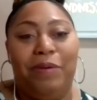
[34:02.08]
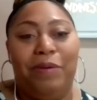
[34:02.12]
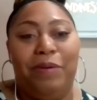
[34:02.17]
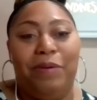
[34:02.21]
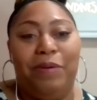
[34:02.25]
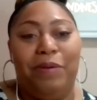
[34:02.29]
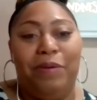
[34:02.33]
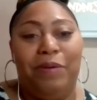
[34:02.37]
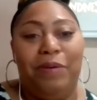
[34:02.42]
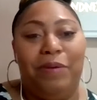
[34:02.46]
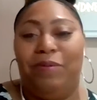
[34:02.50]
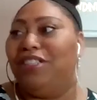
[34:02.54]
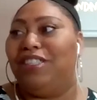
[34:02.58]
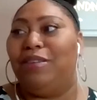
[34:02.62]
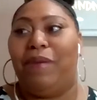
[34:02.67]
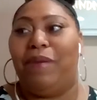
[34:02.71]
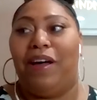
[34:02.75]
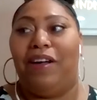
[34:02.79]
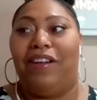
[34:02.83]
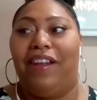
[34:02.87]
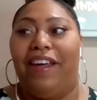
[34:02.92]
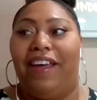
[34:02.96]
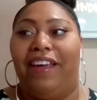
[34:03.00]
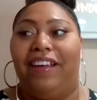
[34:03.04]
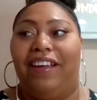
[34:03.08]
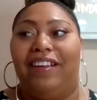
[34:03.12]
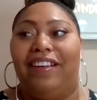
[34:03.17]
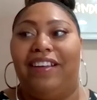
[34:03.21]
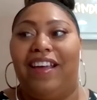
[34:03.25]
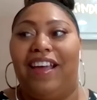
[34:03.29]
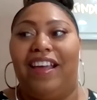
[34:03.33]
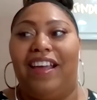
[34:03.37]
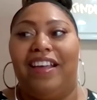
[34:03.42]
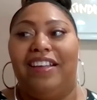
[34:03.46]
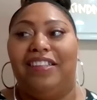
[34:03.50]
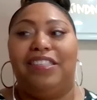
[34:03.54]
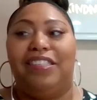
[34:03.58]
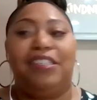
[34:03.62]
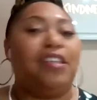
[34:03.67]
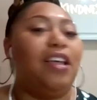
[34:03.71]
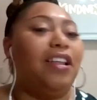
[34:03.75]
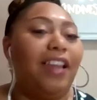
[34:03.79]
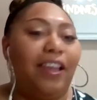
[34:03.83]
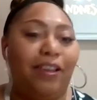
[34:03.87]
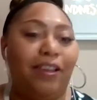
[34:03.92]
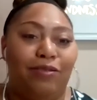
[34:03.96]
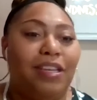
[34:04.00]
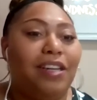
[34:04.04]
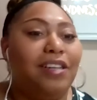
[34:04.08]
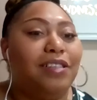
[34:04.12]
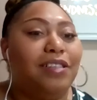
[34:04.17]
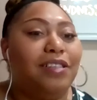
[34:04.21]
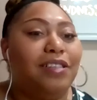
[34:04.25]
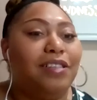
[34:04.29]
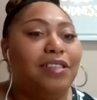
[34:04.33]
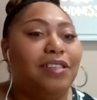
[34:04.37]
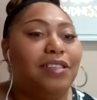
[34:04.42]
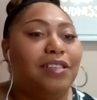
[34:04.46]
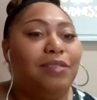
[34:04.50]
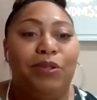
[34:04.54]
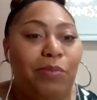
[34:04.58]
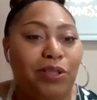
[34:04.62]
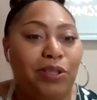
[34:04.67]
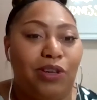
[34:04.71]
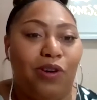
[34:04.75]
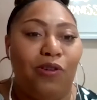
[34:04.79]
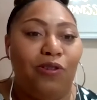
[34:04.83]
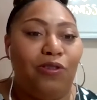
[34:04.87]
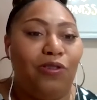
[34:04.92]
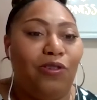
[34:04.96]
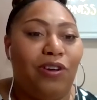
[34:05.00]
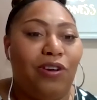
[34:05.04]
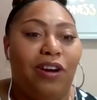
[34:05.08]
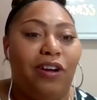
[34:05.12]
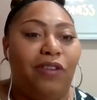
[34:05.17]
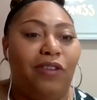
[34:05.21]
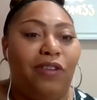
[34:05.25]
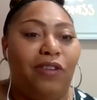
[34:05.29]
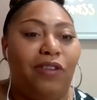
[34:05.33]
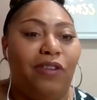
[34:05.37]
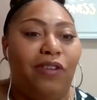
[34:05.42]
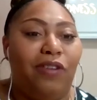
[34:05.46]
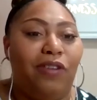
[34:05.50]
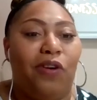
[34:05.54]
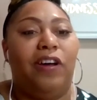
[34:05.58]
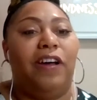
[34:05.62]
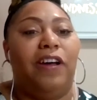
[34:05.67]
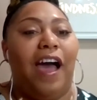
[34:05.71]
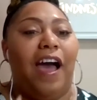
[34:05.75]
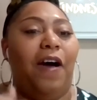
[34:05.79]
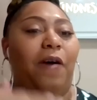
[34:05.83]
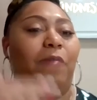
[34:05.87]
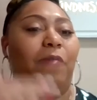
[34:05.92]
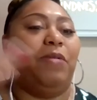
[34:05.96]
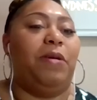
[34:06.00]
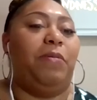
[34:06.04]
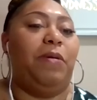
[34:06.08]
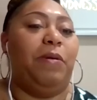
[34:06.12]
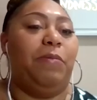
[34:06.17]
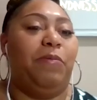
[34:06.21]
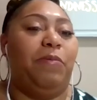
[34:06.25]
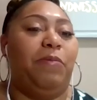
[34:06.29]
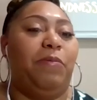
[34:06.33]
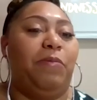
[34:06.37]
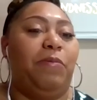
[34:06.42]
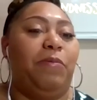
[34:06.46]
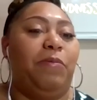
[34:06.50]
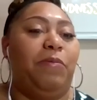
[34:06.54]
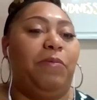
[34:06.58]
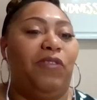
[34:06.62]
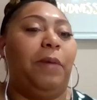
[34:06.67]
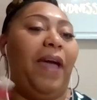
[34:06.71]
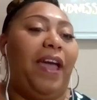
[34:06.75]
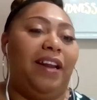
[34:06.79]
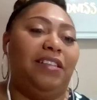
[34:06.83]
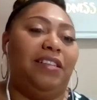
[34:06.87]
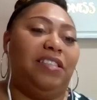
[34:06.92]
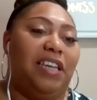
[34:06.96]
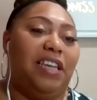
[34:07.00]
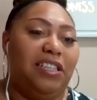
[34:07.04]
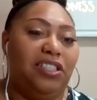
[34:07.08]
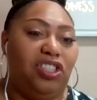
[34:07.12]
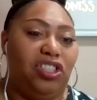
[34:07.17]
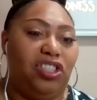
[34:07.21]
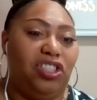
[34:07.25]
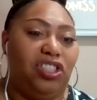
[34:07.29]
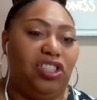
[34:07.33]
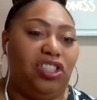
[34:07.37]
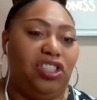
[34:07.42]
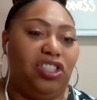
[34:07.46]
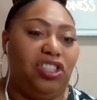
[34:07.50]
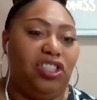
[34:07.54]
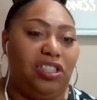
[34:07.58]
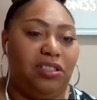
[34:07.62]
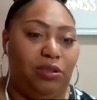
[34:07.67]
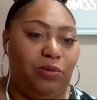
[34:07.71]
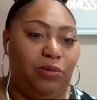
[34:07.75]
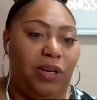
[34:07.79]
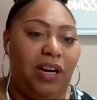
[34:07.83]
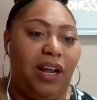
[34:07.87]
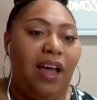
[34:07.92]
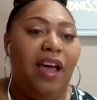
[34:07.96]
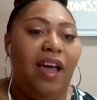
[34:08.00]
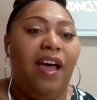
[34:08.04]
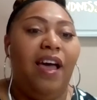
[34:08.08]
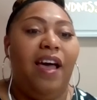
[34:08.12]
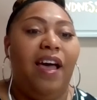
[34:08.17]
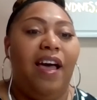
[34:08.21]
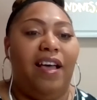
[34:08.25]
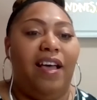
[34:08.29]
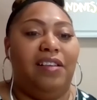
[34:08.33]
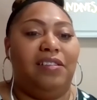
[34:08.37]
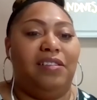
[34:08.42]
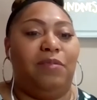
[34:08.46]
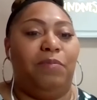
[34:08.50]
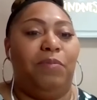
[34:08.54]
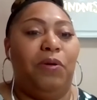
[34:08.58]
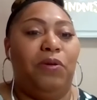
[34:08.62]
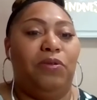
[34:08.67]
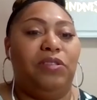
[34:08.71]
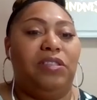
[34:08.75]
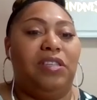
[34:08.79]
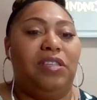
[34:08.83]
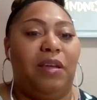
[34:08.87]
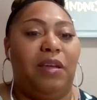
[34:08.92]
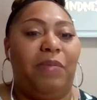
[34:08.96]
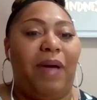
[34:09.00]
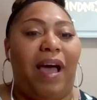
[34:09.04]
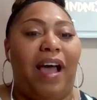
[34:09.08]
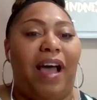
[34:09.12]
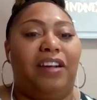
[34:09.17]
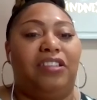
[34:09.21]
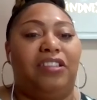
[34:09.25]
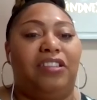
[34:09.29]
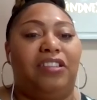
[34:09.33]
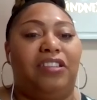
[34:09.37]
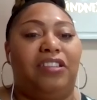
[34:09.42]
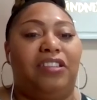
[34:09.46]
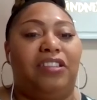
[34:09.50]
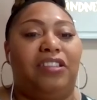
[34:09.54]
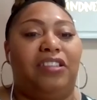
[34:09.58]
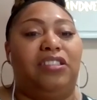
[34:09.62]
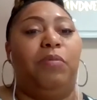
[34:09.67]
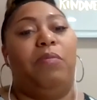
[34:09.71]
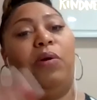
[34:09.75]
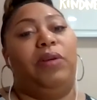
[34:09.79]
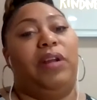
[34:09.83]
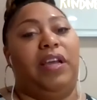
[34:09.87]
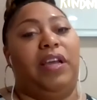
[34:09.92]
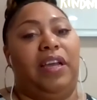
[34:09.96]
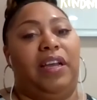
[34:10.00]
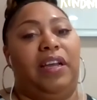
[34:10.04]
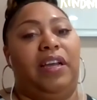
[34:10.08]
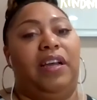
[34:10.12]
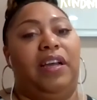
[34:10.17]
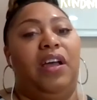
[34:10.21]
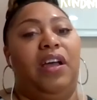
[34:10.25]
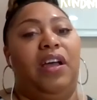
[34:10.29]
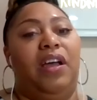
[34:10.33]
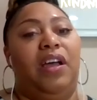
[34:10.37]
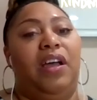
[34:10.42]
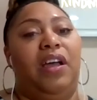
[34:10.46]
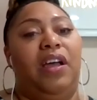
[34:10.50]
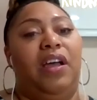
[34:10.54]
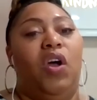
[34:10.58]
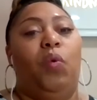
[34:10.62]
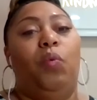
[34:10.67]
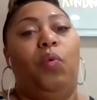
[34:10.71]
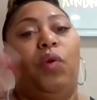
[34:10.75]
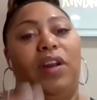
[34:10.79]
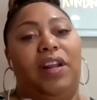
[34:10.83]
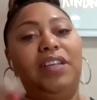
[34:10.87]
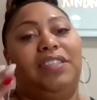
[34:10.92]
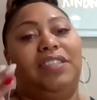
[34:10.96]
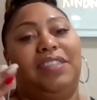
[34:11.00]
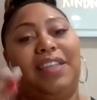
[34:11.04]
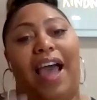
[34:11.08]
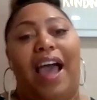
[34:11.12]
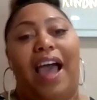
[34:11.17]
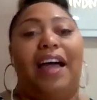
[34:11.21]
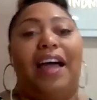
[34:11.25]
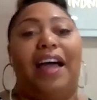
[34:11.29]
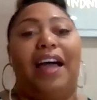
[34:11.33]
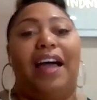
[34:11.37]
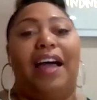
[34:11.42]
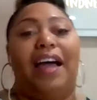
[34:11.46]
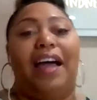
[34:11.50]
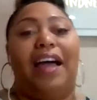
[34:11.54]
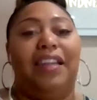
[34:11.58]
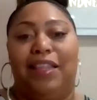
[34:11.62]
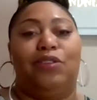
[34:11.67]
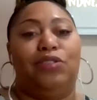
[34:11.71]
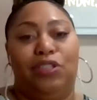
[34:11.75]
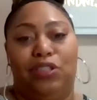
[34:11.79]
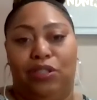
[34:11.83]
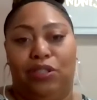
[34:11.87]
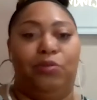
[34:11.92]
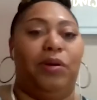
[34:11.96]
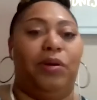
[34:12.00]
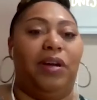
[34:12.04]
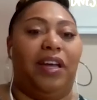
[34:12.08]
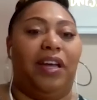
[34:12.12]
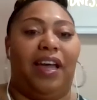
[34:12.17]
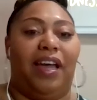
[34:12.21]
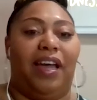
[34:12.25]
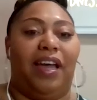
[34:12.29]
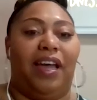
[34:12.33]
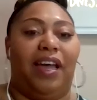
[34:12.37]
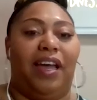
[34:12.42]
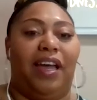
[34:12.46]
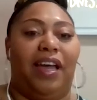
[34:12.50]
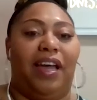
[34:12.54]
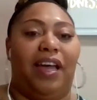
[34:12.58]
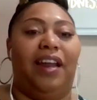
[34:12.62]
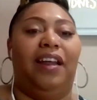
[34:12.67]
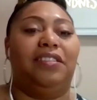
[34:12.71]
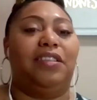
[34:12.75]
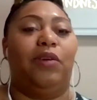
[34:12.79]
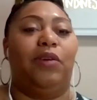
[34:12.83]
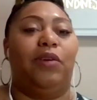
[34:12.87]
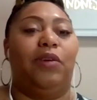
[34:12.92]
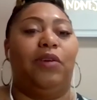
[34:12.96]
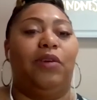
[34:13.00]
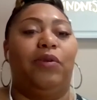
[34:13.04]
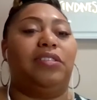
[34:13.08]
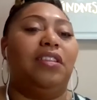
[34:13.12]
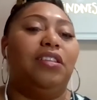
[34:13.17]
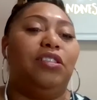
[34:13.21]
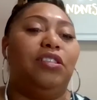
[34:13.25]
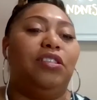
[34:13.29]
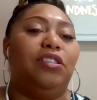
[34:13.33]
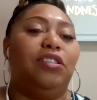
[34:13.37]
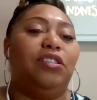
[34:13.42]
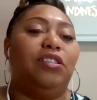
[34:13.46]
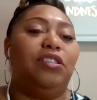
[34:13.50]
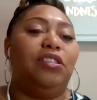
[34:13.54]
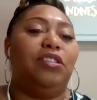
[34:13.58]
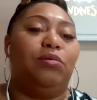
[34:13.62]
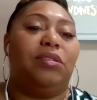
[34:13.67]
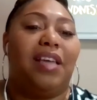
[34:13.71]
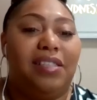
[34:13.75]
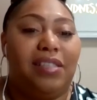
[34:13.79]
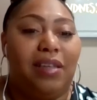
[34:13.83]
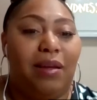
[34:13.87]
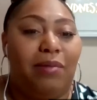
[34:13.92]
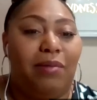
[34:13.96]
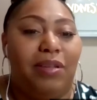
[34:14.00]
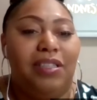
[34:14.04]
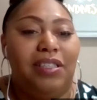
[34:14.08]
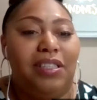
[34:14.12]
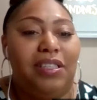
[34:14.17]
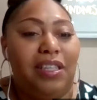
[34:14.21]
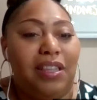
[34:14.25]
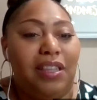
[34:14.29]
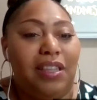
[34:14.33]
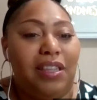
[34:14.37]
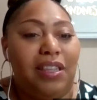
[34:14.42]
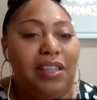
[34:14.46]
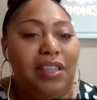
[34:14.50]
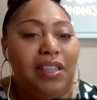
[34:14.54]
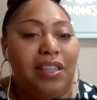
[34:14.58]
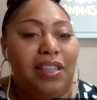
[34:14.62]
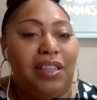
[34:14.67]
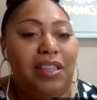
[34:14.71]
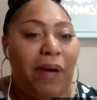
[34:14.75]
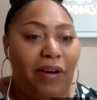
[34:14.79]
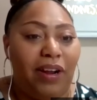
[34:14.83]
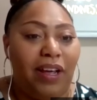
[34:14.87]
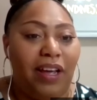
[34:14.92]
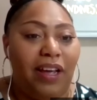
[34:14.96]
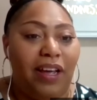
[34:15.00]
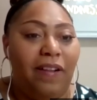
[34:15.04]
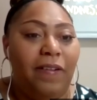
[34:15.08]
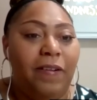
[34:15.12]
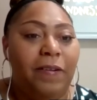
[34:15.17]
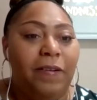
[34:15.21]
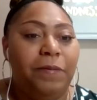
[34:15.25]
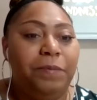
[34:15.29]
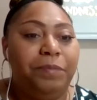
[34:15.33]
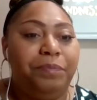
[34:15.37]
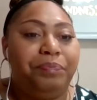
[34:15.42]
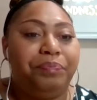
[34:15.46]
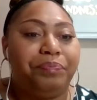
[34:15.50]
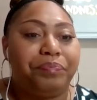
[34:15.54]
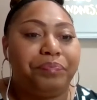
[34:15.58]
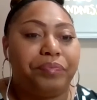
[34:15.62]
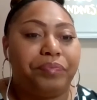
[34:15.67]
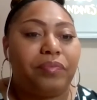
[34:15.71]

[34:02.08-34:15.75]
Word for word: know, people are just about like it's like you said, it's been so much going on in the How many people really paid attention to it as opposed to them actually promoting what exactly they're doing. And so it's good that you said something to them about it